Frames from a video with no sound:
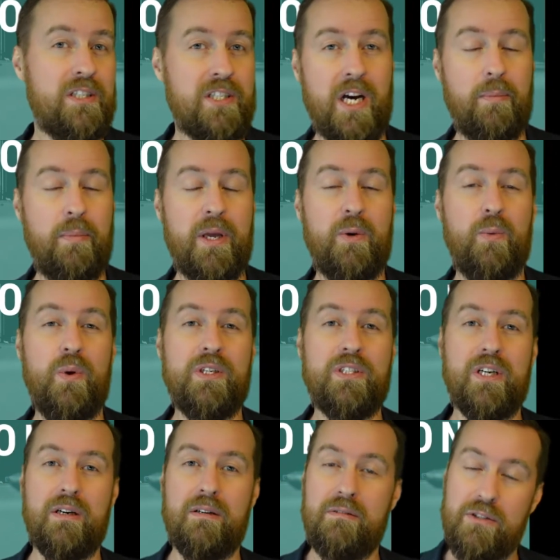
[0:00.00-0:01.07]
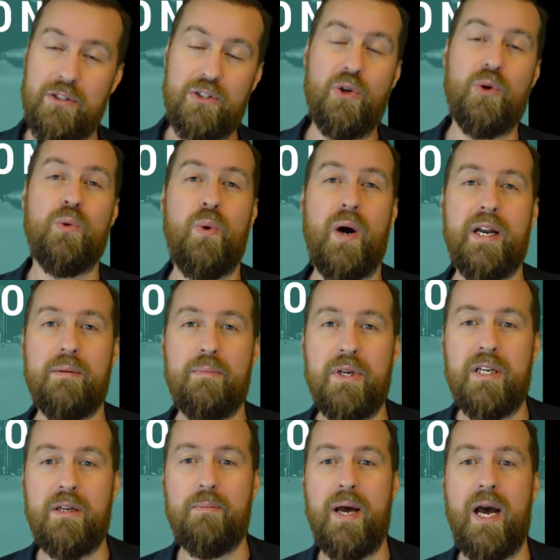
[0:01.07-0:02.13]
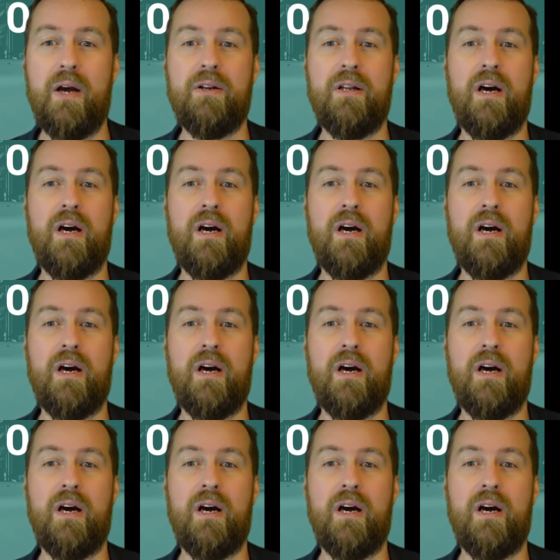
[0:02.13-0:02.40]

topic which I talk quite a bit about,